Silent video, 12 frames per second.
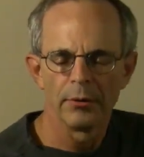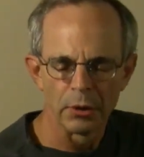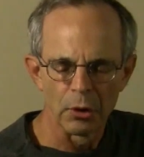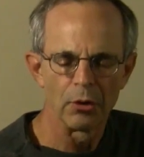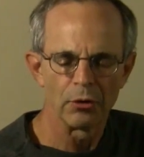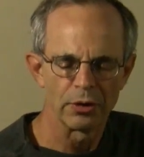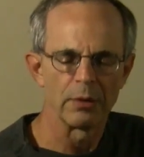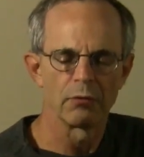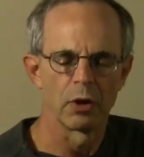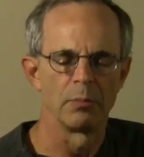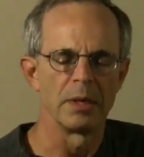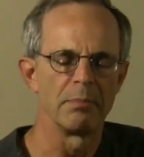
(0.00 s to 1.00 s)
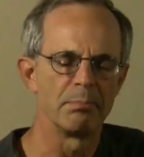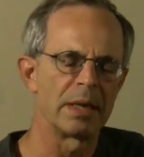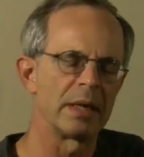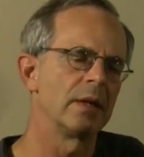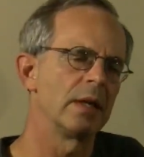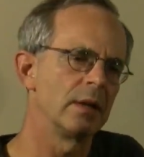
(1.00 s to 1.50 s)
nourishing for me,
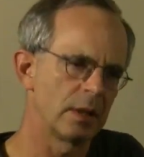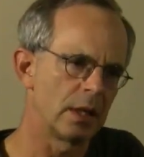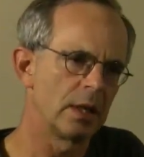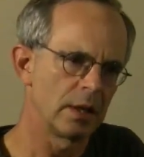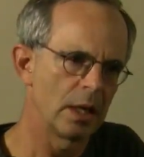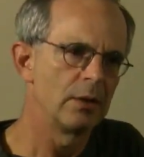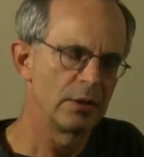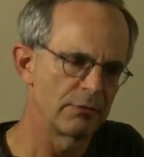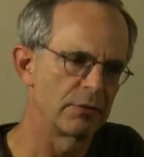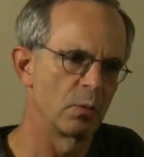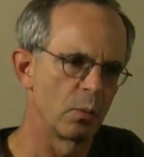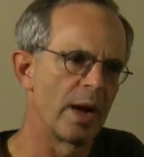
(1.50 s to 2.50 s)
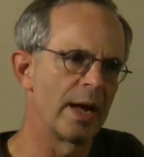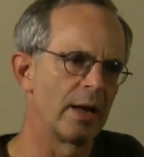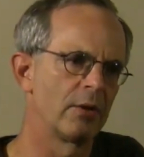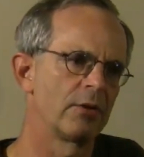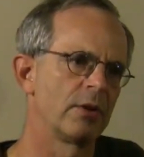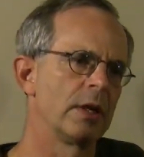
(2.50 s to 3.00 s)
but in different
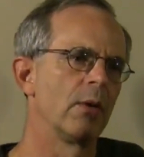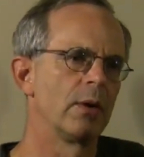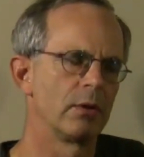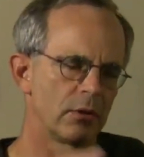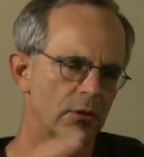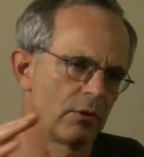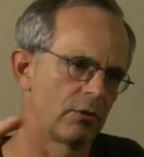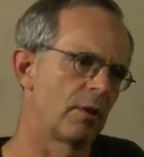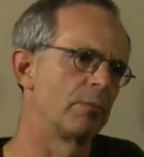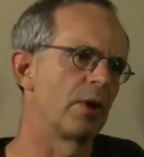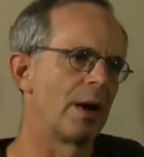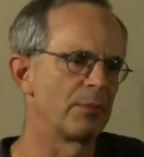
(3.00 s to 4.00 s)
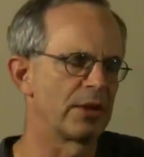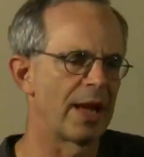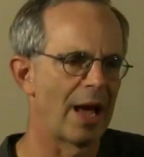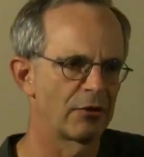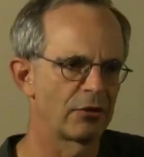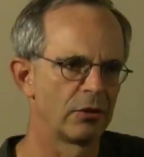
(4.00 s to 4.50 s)
ways. And sometimes it
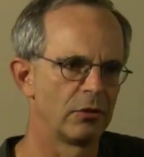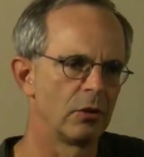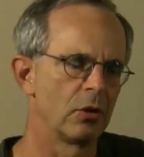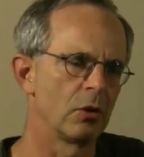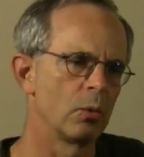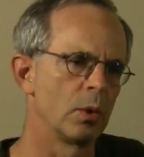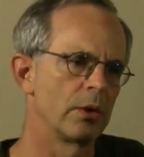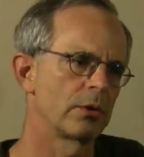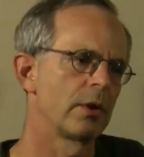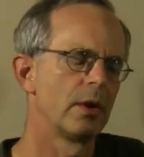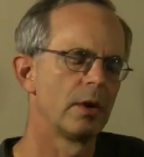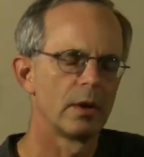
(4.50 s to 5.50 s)
has to do with,